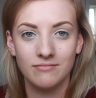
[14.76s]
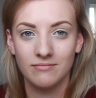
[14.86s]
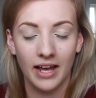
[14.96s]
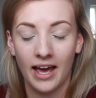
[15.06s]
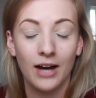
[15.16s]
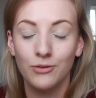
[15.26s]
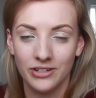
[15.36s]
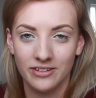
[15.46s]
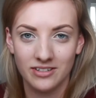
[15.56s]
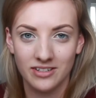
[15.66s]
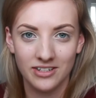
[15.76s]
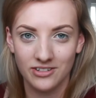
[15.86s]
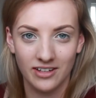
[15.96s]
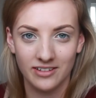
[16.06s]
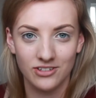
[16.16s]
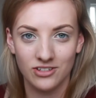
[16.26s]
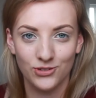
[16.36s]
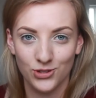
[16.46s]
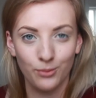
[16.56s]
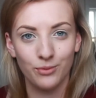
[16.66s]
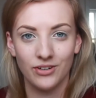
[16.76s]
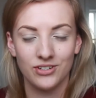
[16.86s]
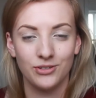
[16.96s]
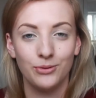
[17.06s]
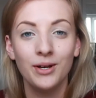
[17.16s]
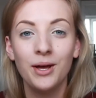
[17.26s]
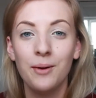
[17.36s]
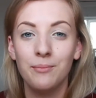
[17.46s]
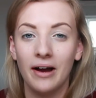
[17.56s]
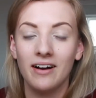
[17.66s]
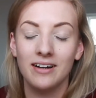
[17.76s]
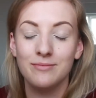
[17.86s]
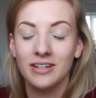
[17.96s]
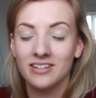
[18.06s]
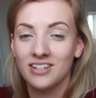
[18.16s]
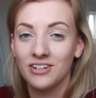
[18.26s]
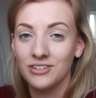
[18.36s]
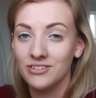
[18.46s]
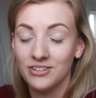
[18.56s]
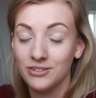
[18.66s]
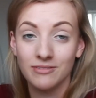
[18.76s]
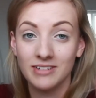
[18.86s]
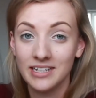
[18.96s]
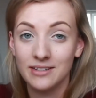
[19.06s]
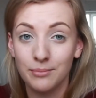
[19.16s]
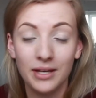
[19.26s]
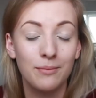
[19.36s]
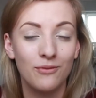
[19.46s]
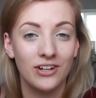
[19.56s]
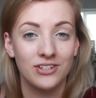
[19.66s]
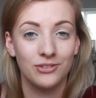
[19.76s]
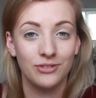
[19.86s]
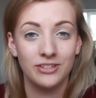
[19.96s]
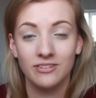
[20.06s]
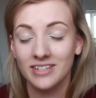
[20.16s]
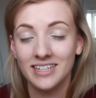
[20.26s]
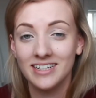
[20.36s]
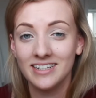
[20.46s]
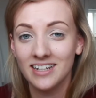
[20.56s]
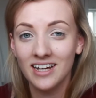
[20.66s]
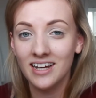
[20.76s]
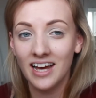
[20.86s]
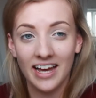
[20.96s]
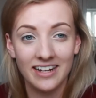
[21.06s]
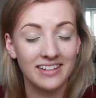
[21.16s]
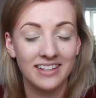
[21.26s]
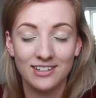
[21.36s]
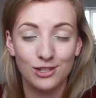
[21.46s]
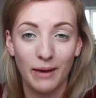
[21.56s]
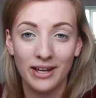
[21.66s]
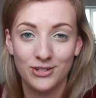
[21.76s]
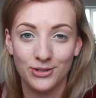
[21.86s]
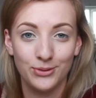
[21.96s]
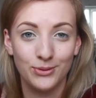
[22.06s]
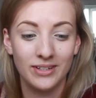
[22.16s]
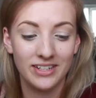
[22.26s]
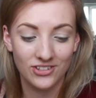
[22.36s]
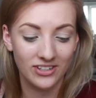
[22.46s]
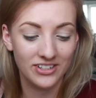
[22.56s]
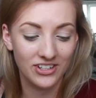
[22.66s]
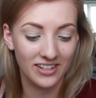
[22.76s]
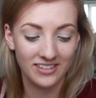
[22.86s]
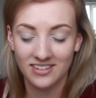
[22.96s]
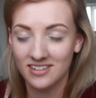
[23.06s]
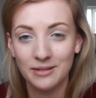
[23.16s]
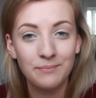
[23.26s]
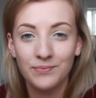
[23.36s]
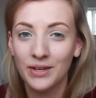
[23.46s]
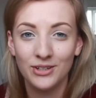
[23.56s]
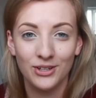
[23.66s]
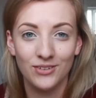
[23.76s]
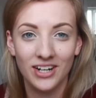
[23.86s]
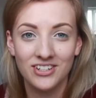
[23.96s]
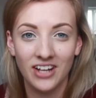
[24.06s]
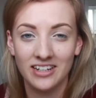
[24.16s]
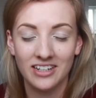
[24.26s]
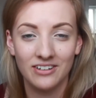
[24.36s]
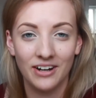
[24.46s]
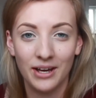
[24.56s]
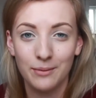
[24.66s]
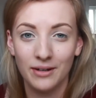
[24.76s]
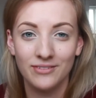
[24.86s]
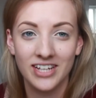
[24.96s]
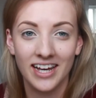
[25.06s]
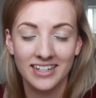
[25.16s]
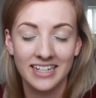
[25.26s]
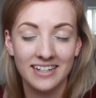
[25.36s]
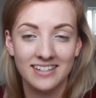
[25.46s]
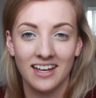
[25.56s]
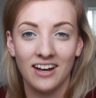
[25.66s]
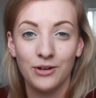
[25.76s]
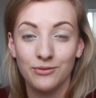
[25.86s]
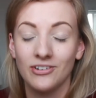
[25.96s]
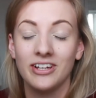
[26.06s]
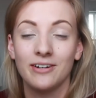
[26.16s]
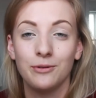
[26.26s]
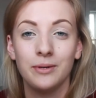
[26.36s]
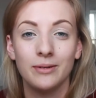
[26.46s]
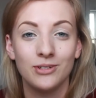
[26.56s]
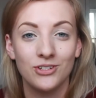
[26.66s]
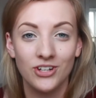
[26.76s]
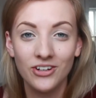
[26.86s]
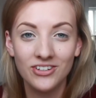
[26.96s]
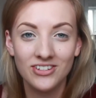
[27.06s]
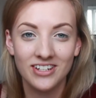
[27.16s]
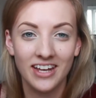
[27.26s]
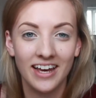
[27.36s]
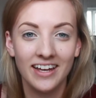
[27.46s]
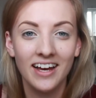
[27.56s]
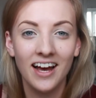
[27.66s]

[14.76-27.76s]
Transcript: how on earth do they do that? They just look so professional. But I'm here to tell you that you don't need to be a professional, you don't need anything special, literally just your eyeshadow and a couple of techniques that hopefully I'll be able to show you today.